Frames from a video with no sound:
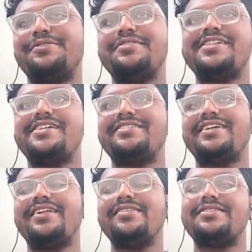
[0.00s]
If you need
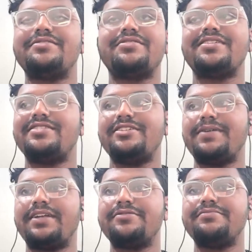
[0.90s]
anything else, you just
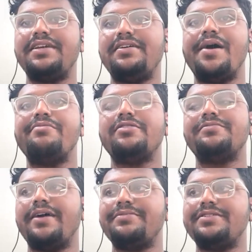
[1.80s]
reach back to me. I
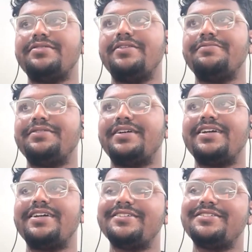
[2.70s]
will be happy to help you,
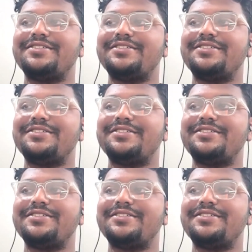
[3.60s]
okay?